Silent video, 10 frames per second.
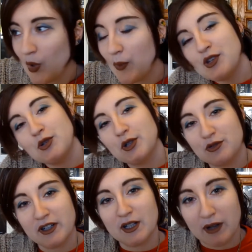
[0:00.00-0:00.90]
which you can
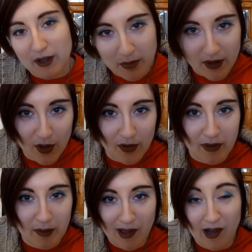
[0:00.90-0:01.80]
read about below in
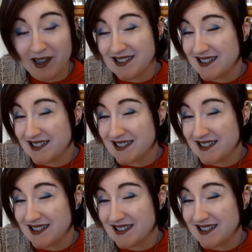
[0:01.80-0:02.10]
my blog.